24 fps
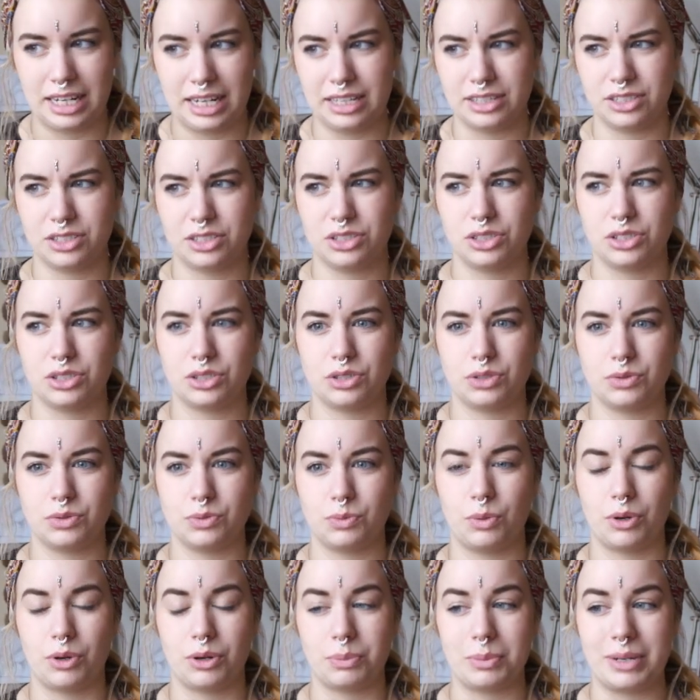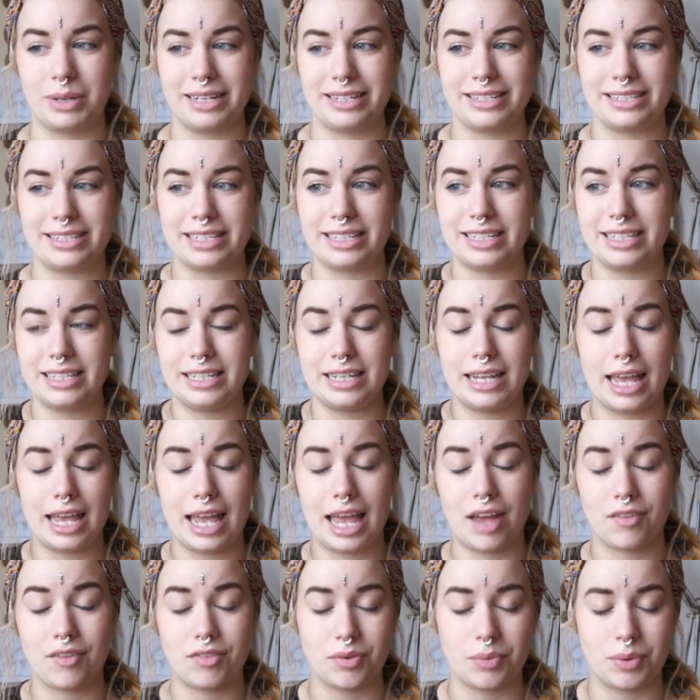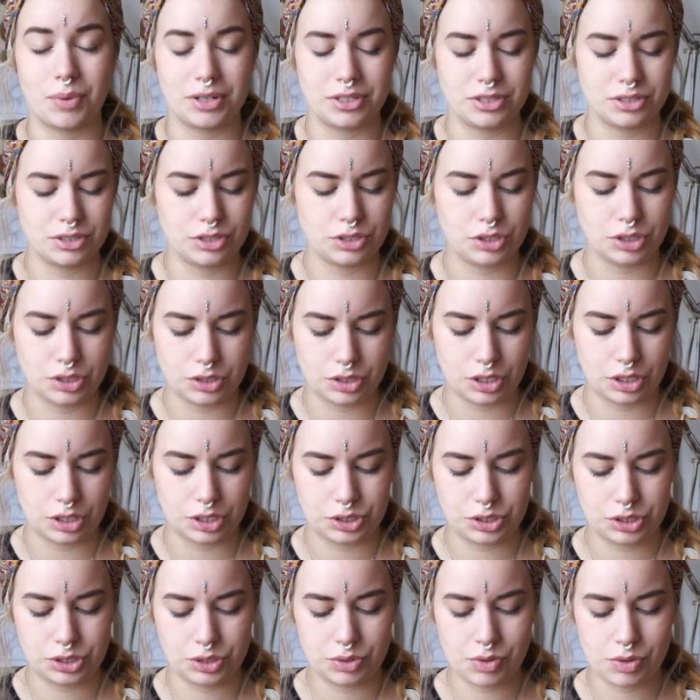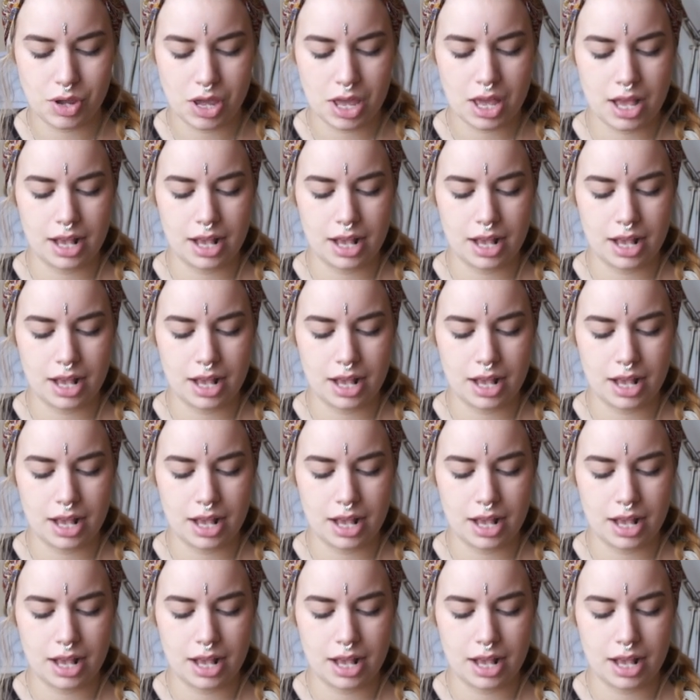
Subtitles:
as one may see everyone do.